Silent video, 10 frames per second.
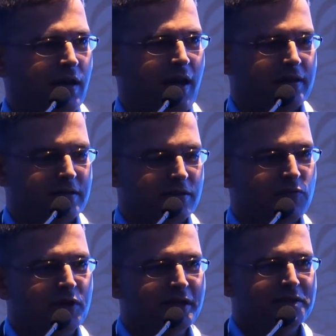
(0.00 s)
And the
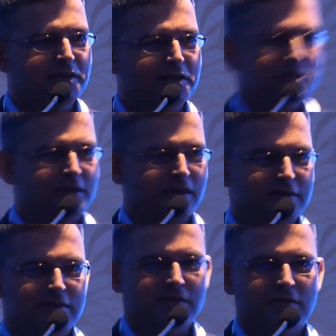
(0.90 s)
funny thing is
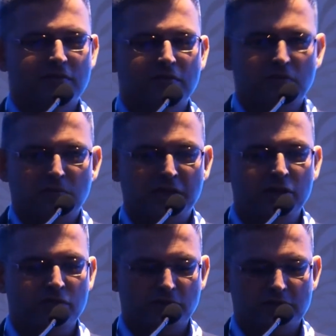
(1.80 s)
that many
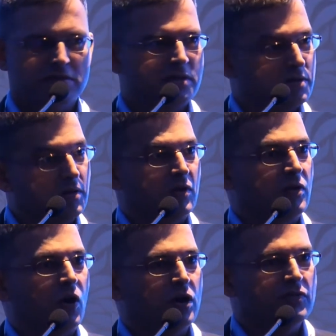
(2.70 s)
of us,
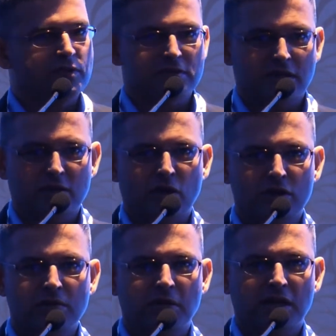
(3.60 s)
all of us, like all
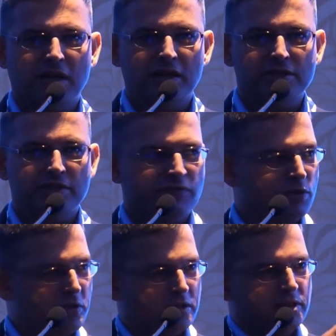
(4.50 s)
the Malayalis, if you
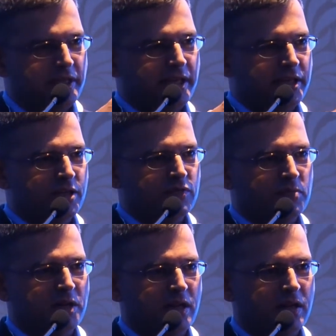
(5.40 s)
look at the DNA of a
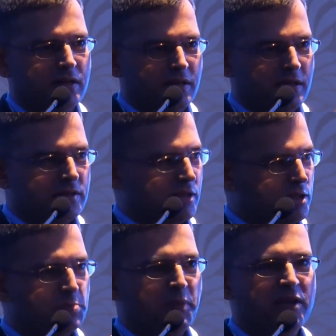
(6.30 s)
Malayali, there
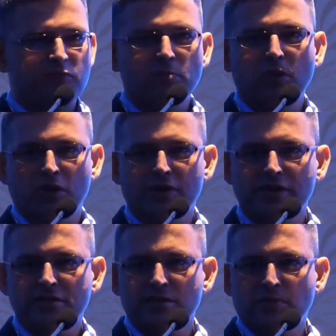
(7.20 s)
is P for
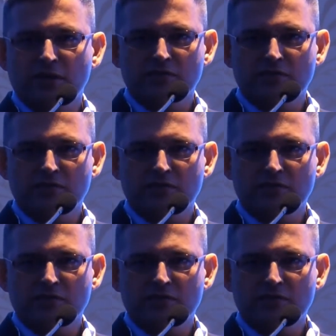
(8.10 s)
politics as part